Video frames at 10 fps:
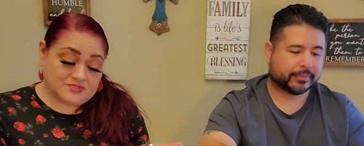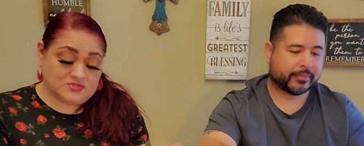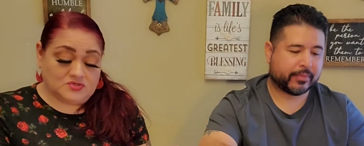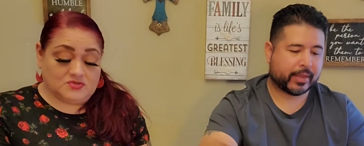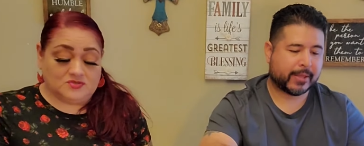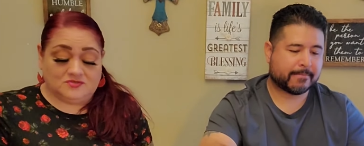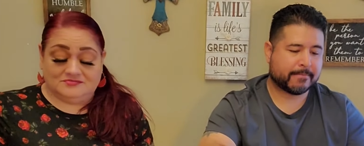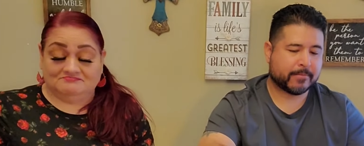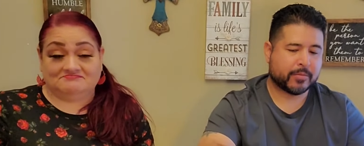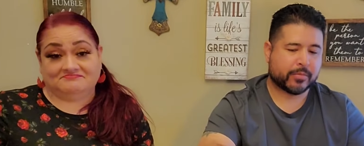
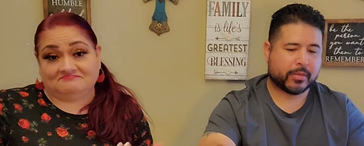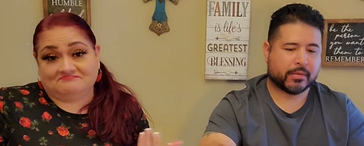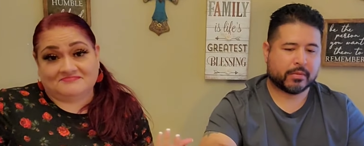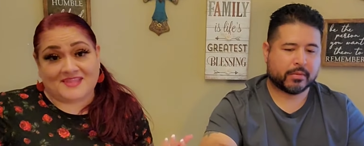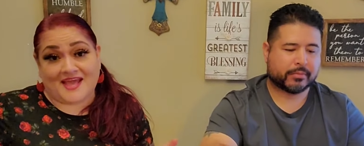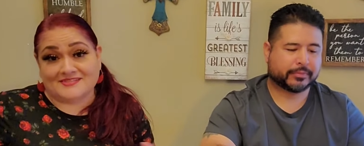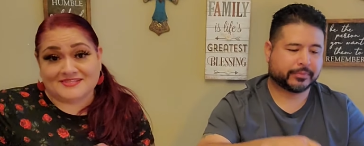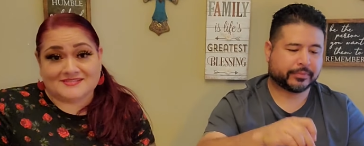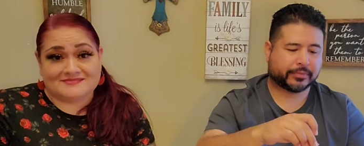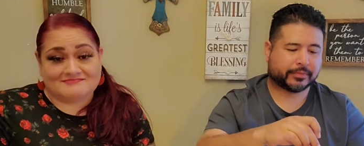Speaker 1: So that's
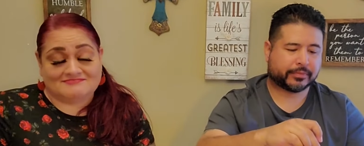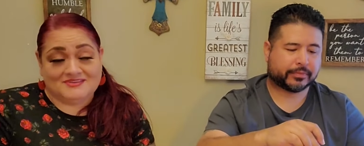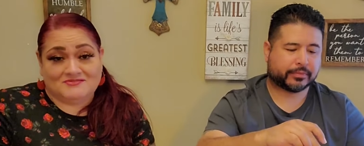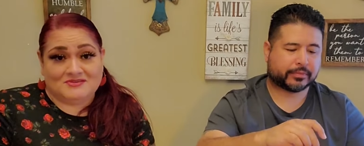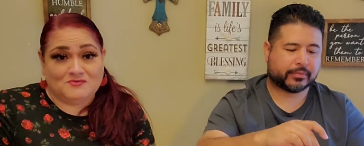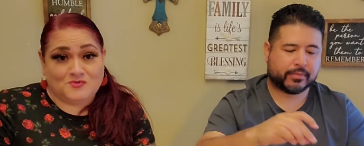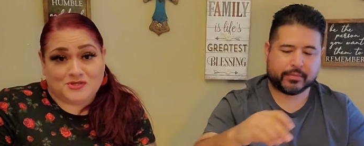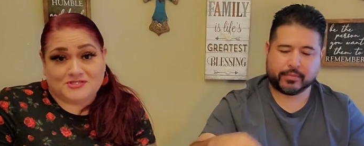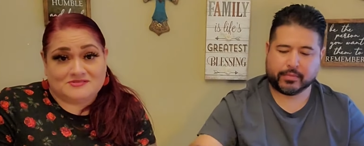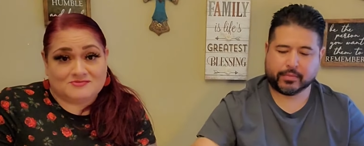just, you know, a
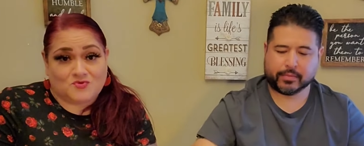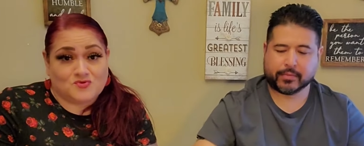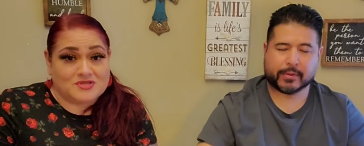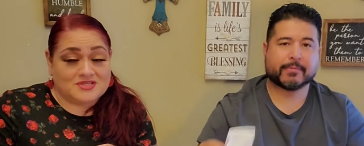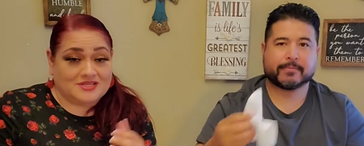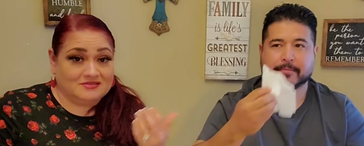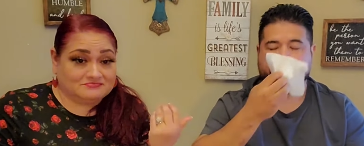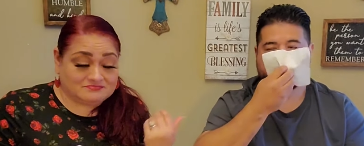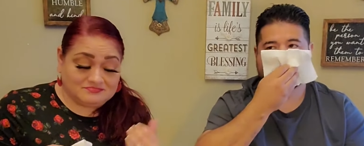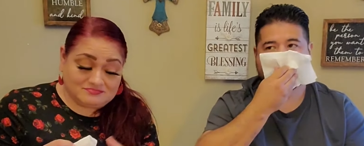weird story
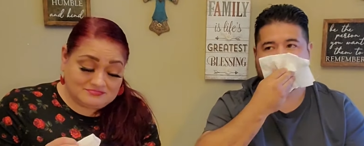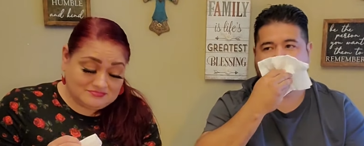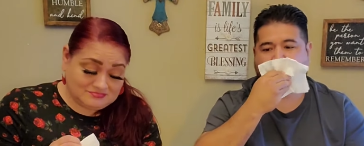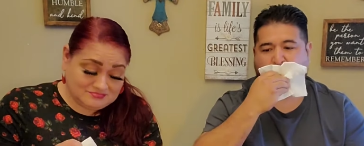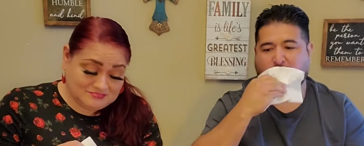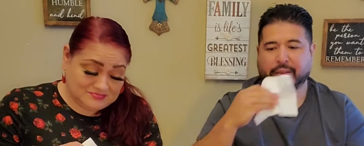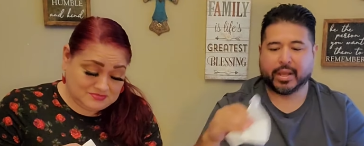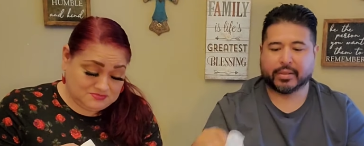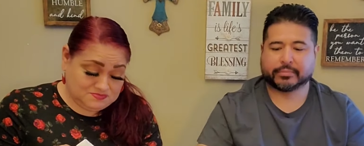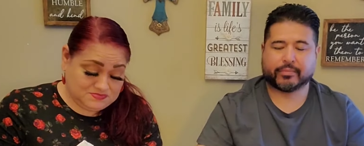that.
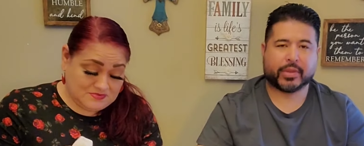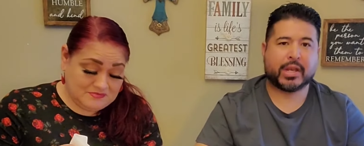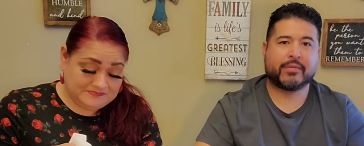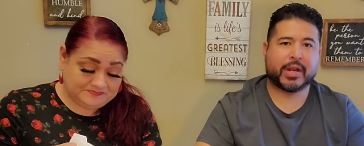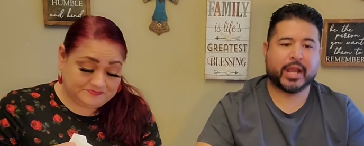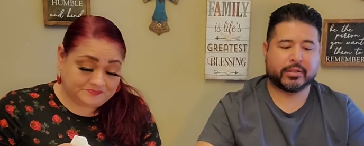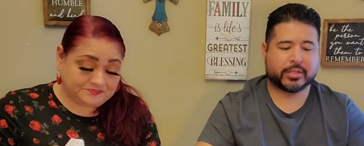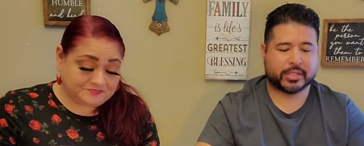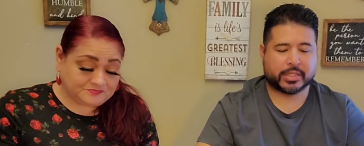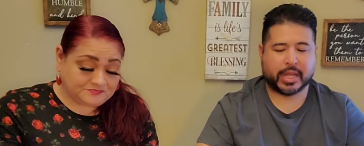
Speaker 2: Yeah. And even now
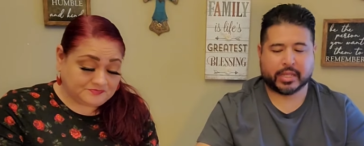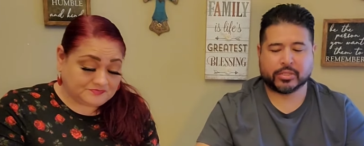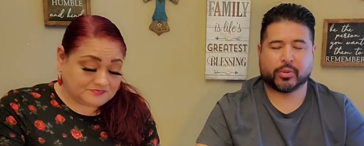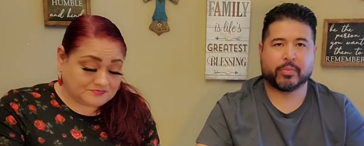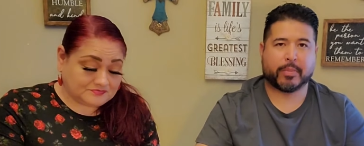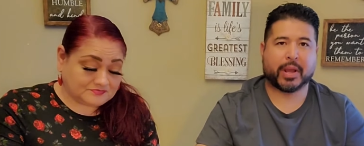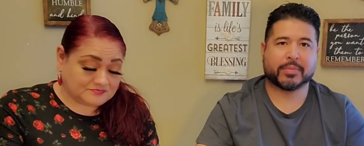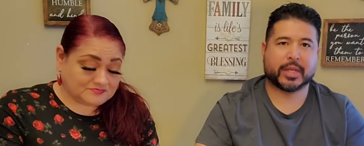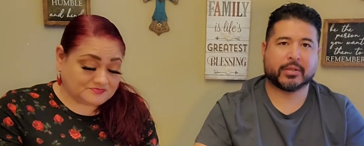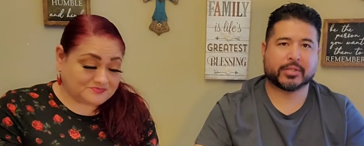to this day, I still go to my
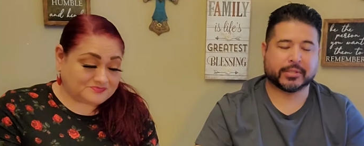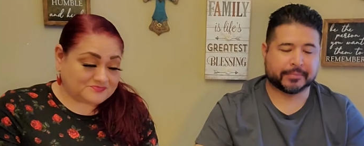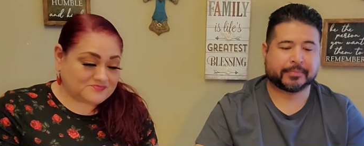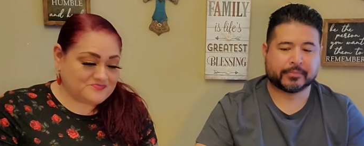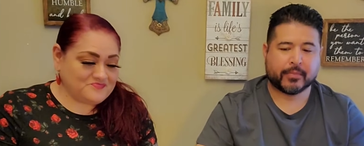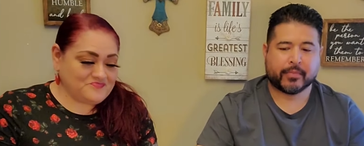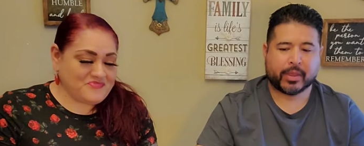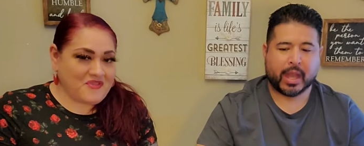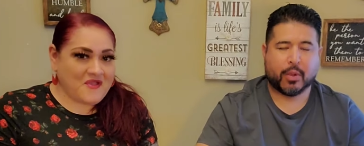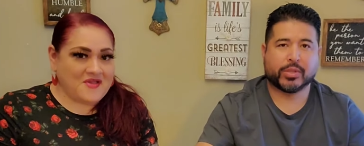mom's house and
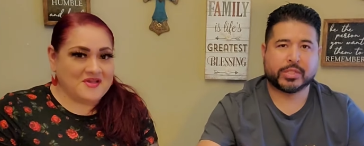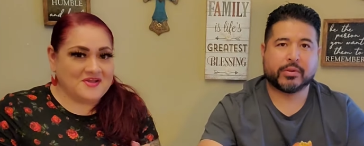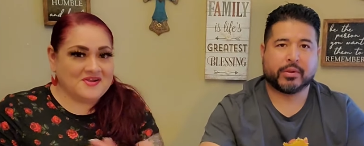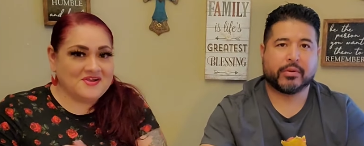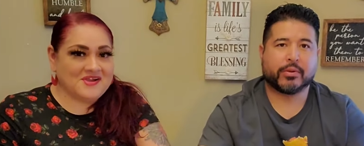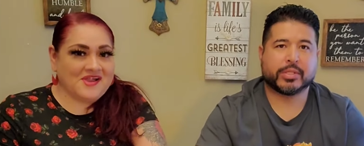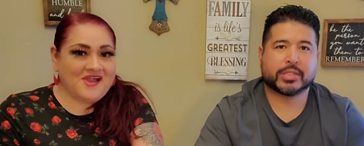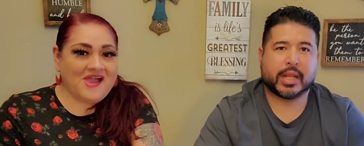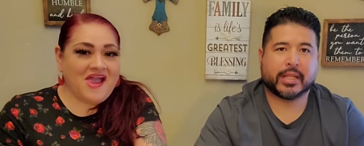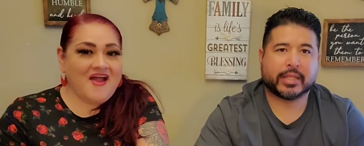I would still hear
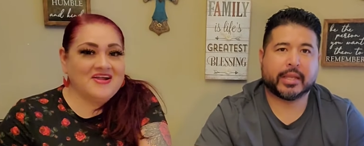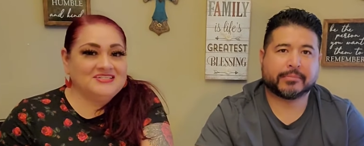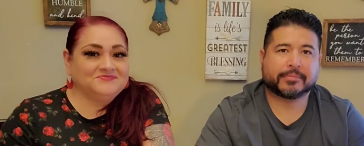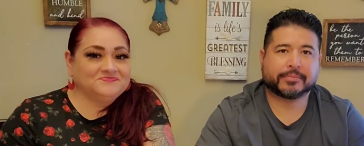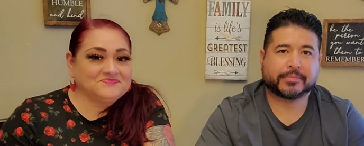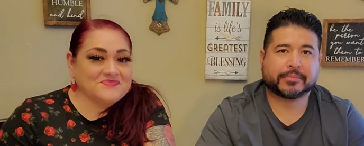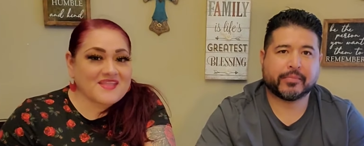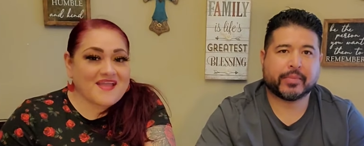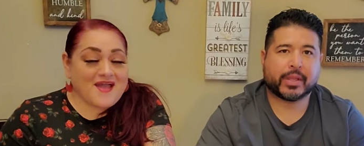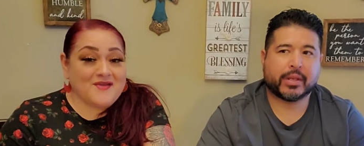noises like that.
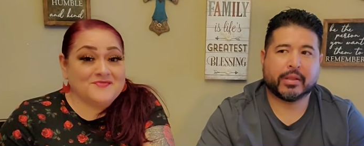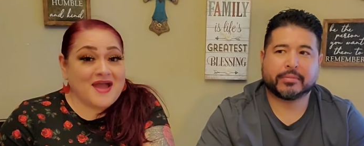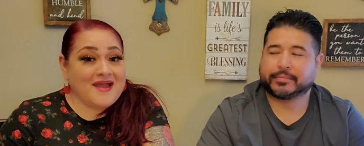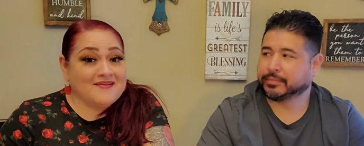
Speaker 1: I,